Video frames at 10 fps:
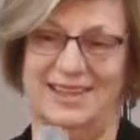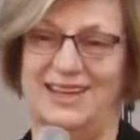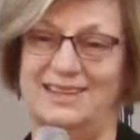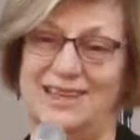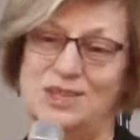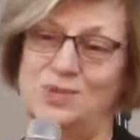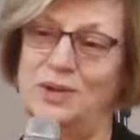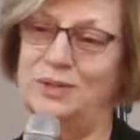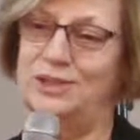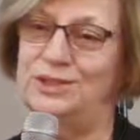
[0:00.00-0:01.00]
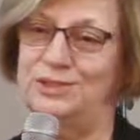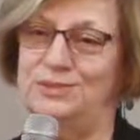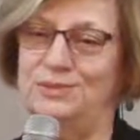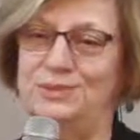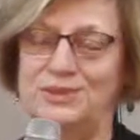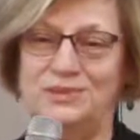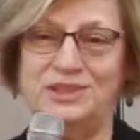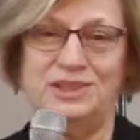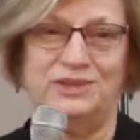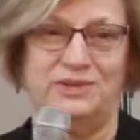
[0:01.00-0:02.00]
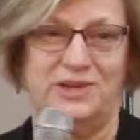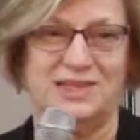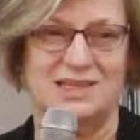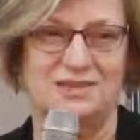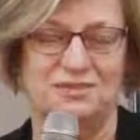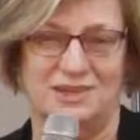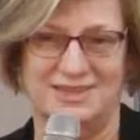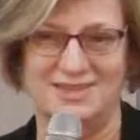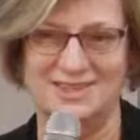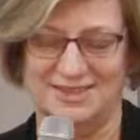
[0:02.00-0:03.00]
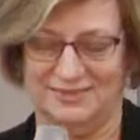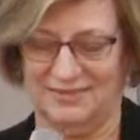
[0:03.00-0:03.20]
And that's why we do what we do in raising the funds.